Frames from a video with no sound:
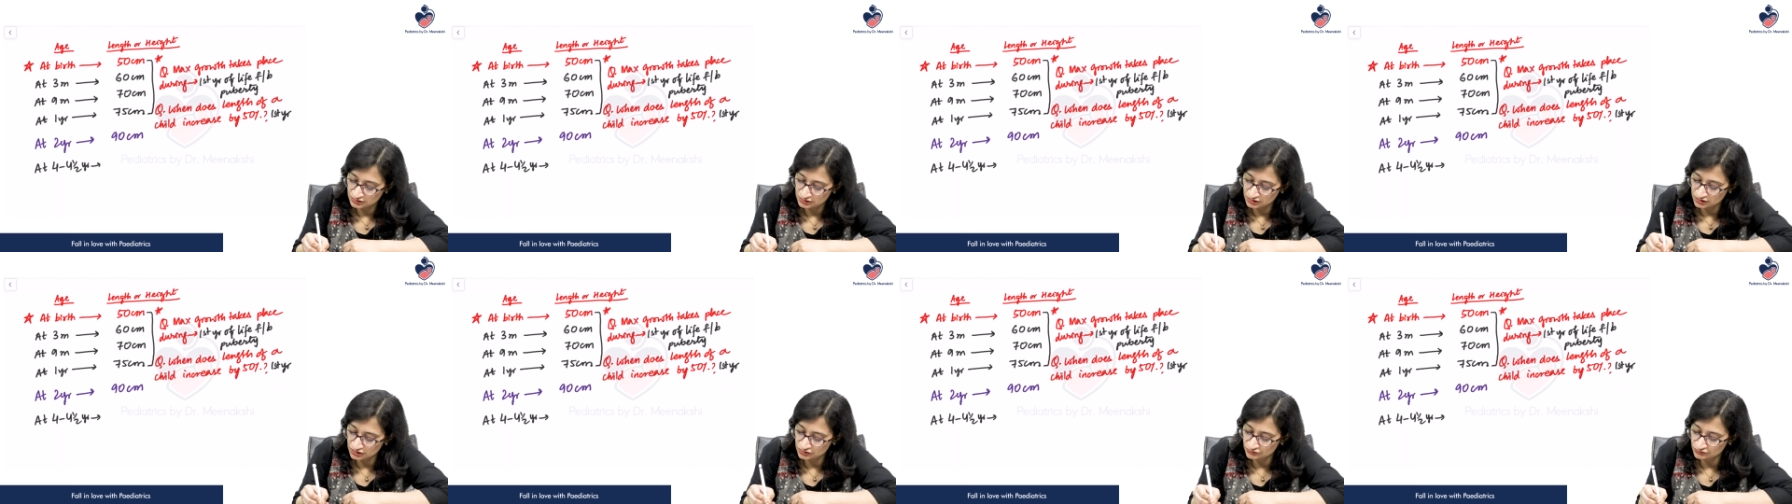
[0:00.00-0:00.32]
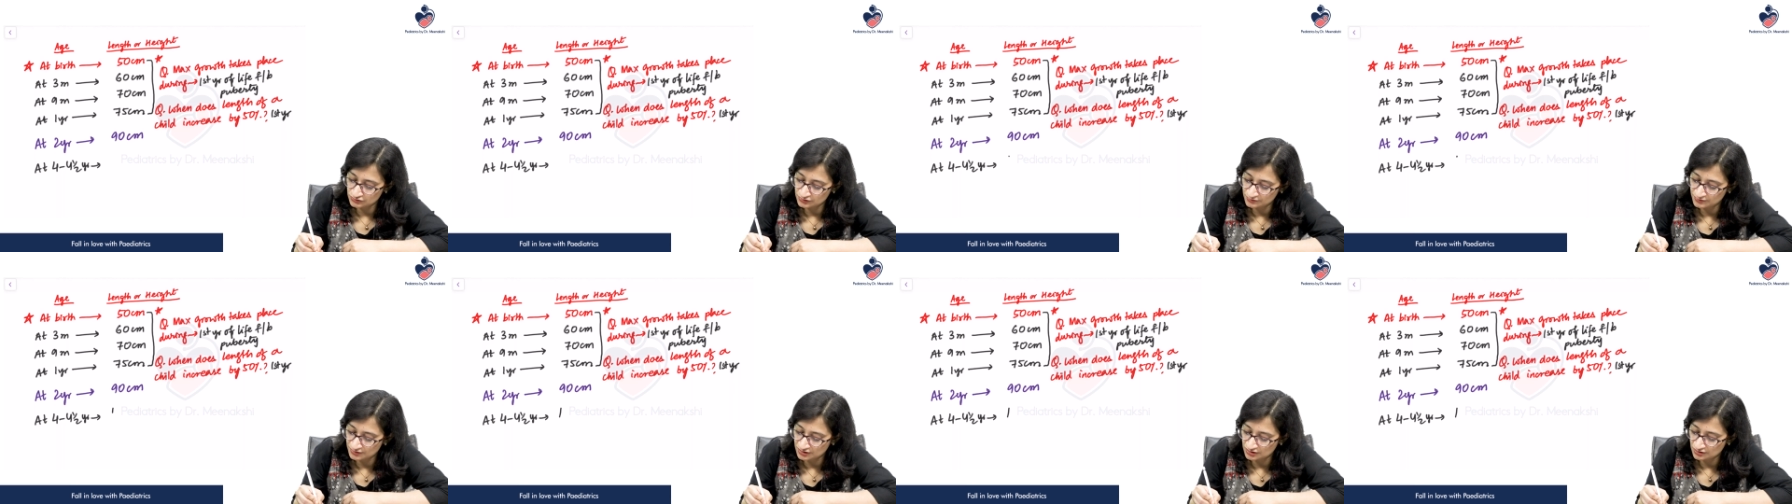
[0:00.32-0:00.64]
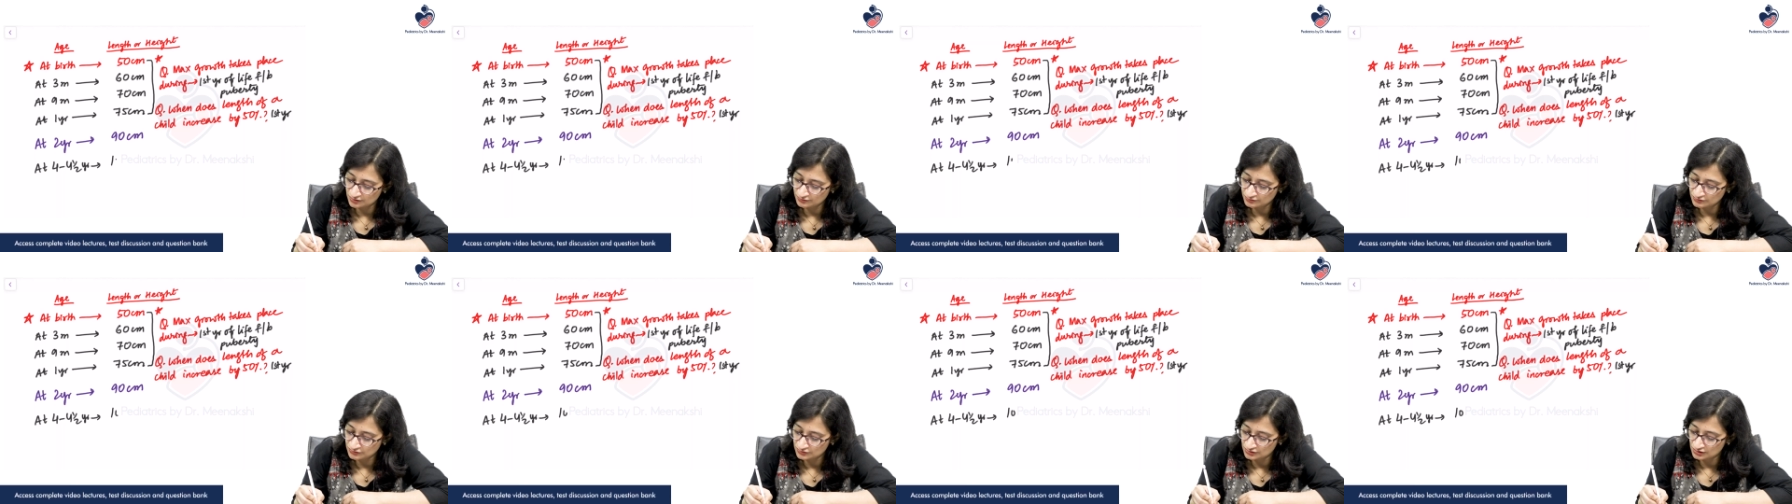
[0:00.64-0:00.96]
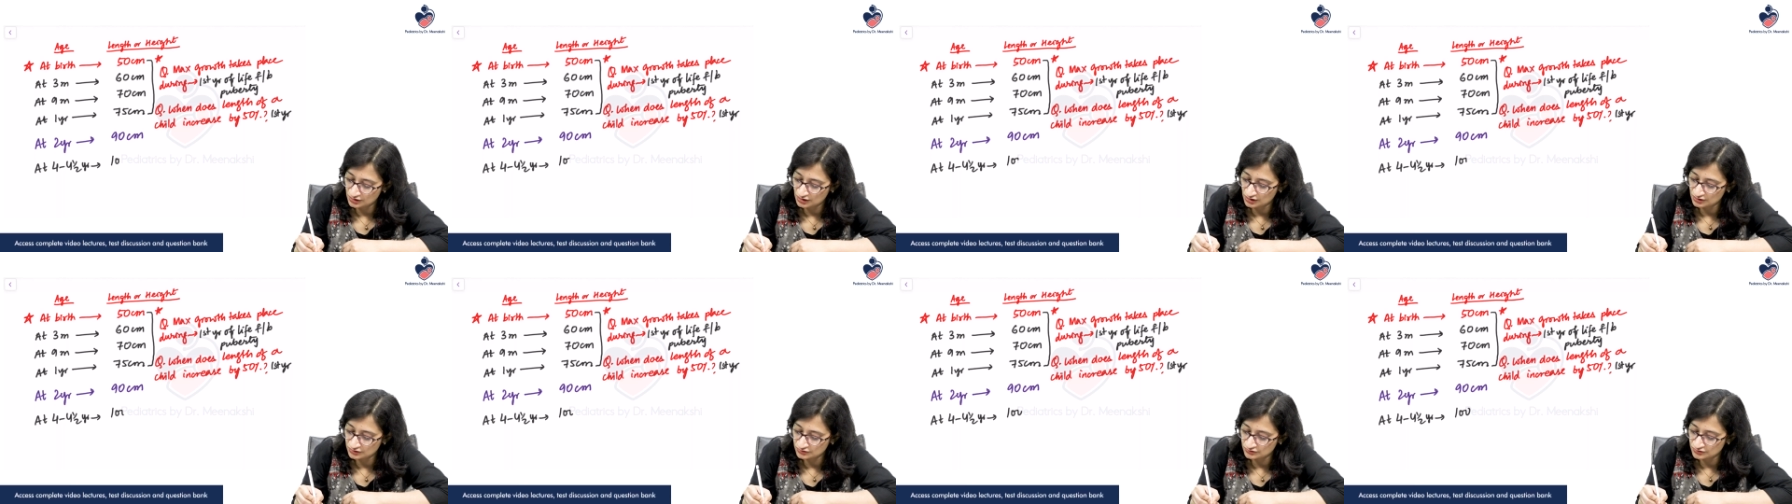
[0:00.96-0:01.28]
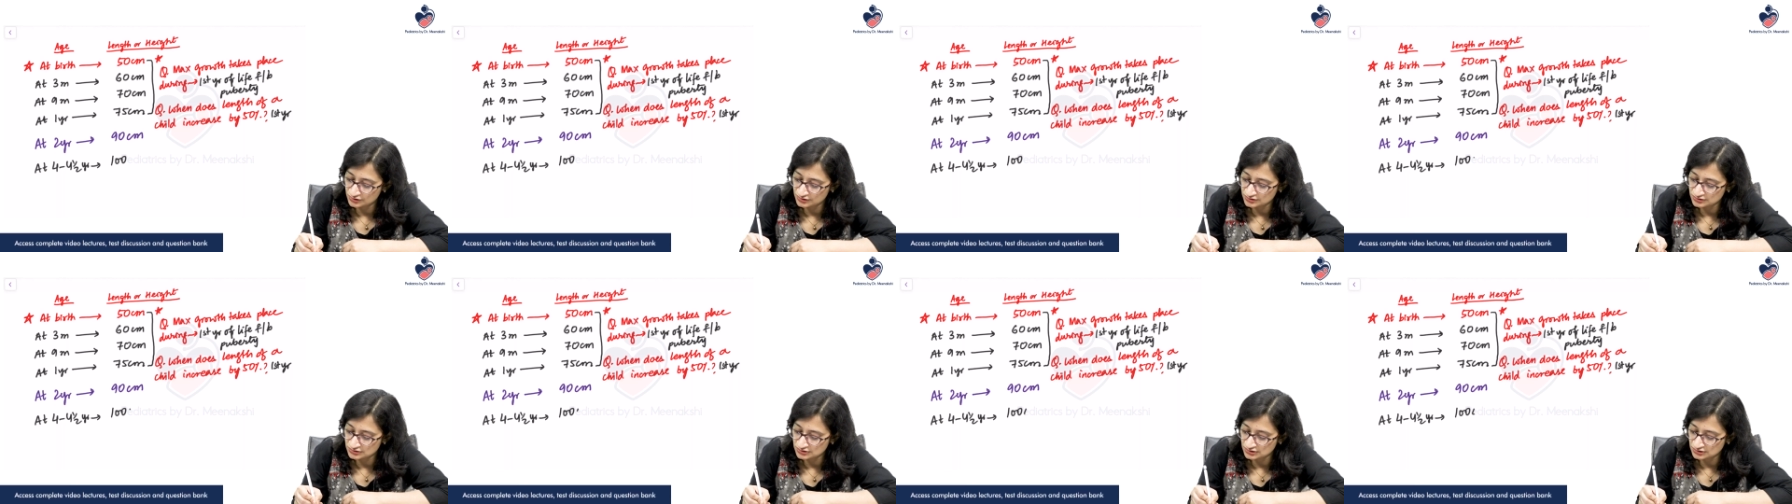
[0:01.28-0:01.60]
it will become
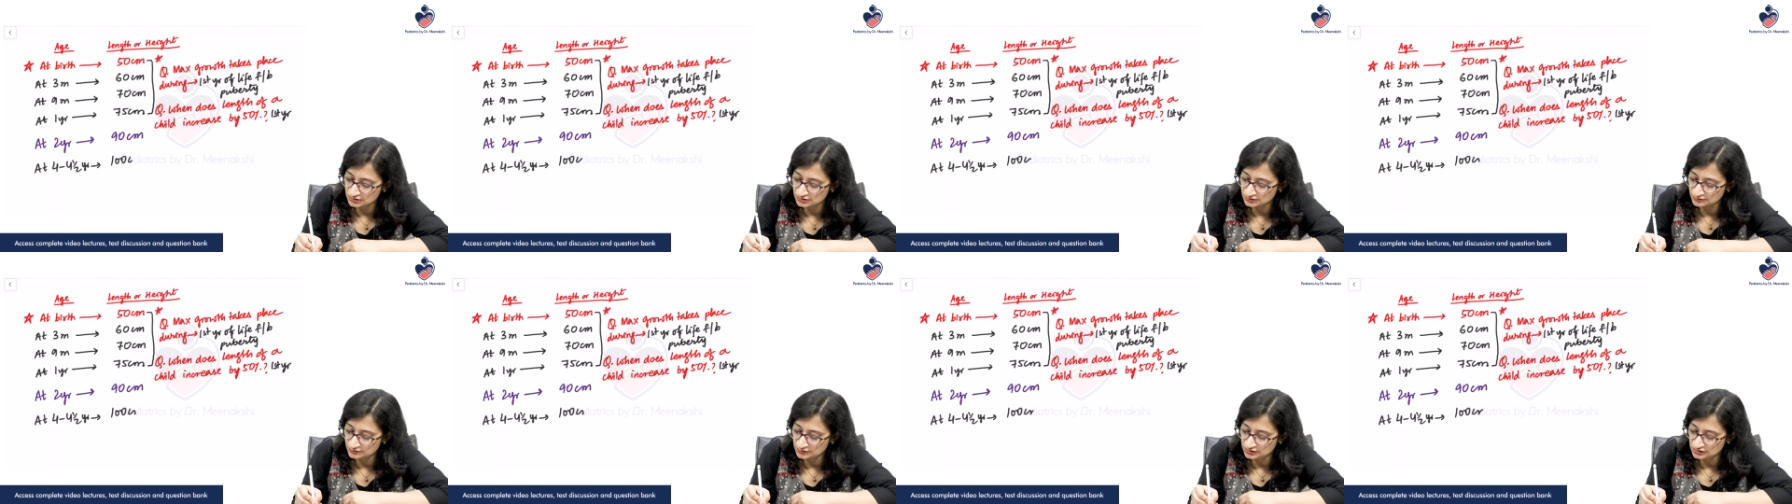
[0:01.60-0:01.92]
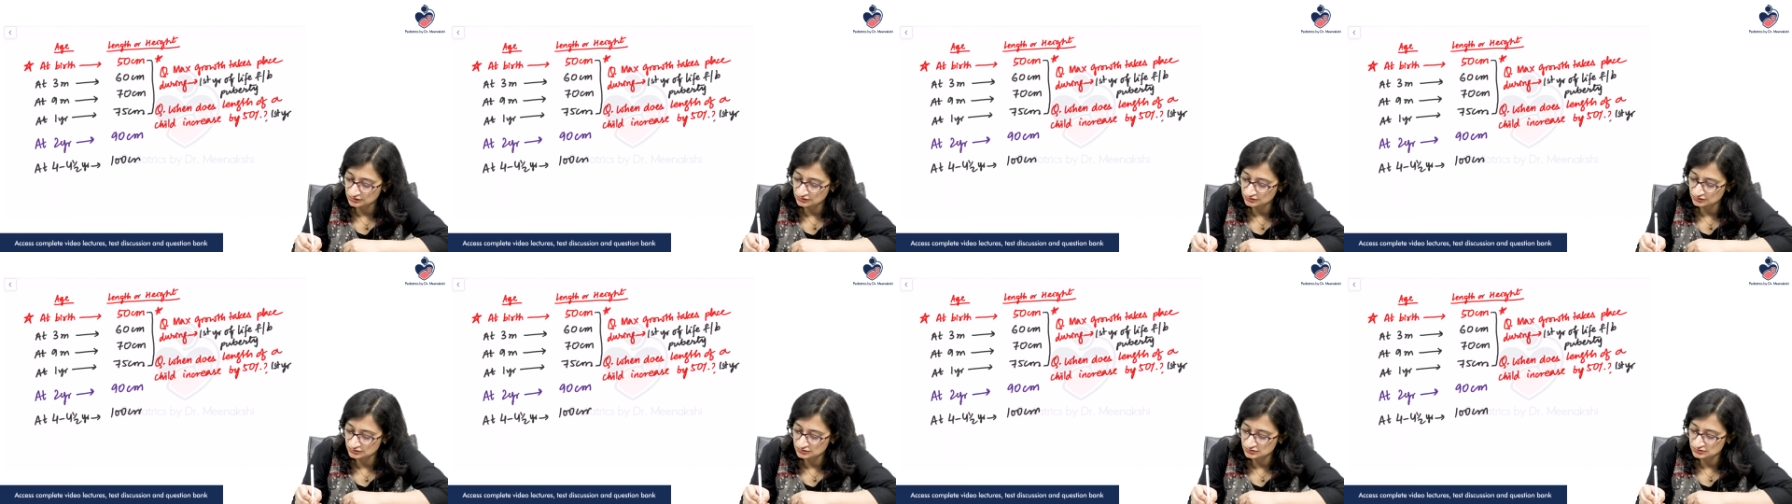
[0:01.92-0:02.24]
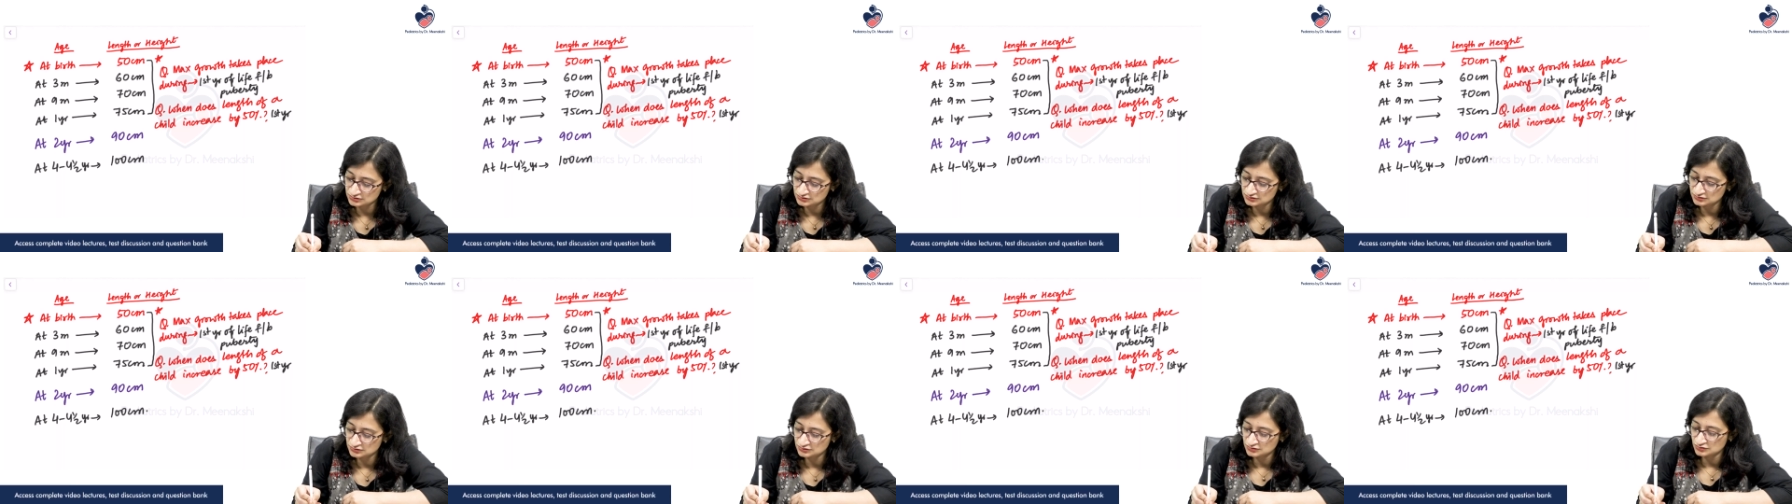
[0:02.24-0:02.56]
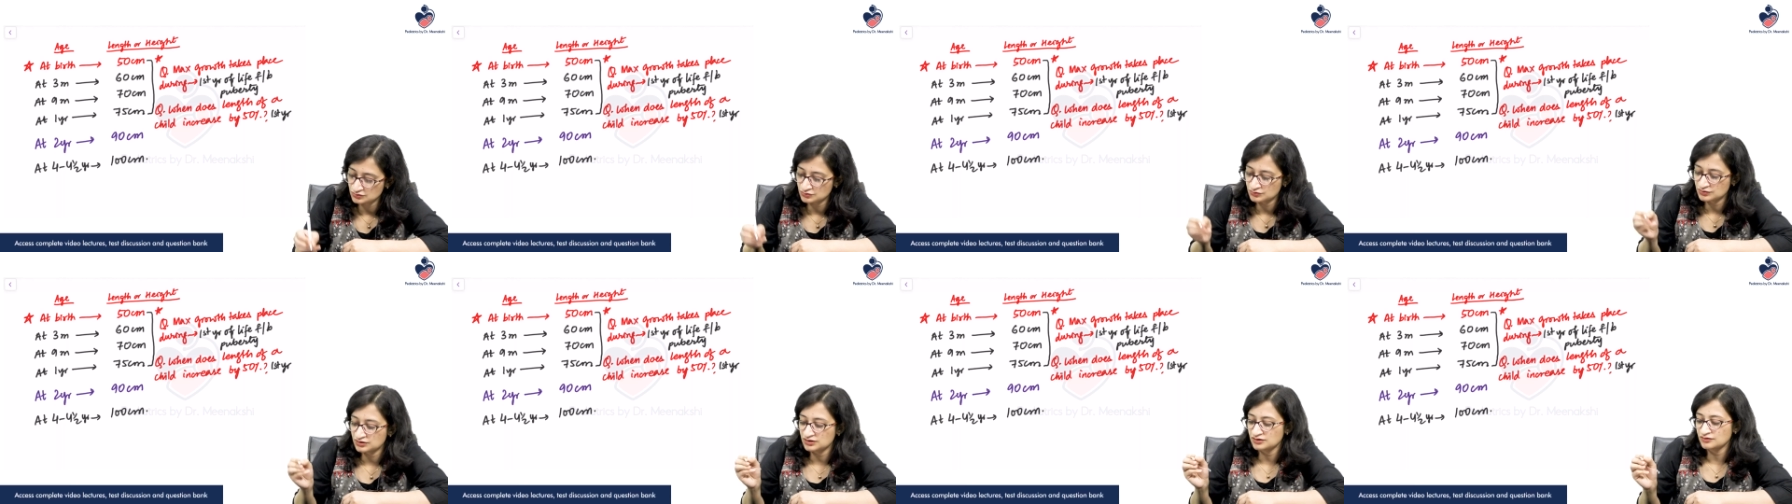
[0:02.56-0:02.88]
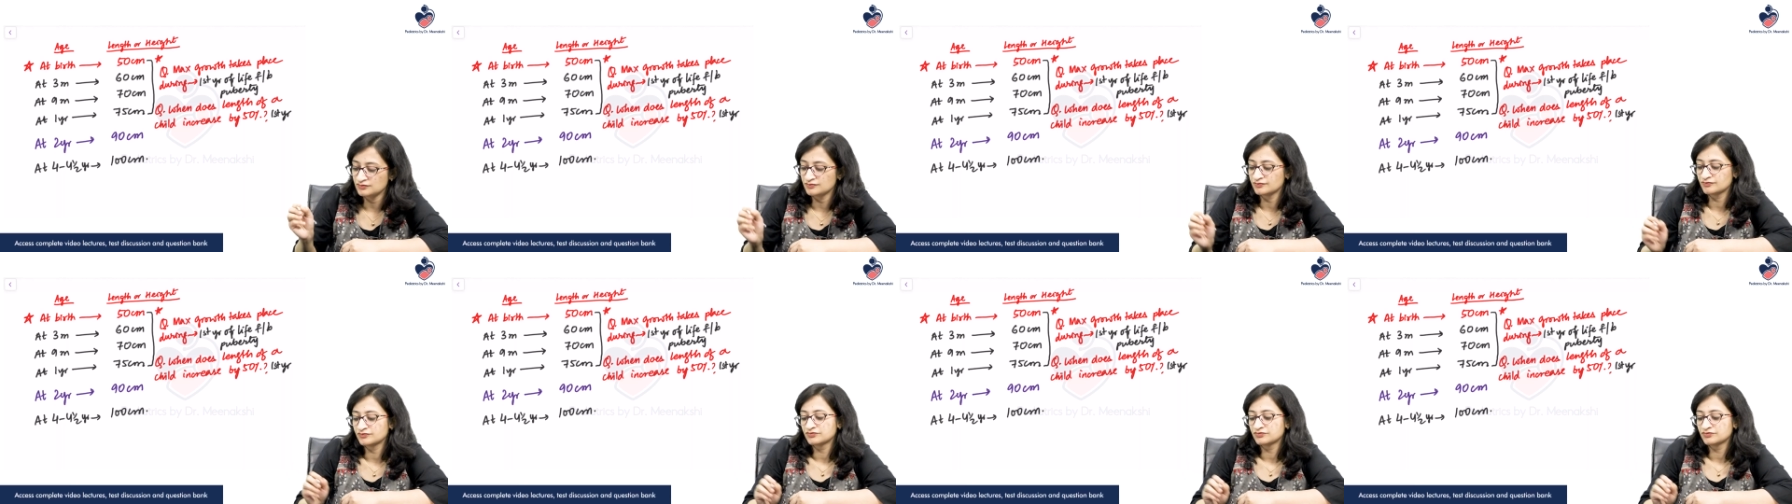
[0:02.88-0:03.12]
100 centimeters okay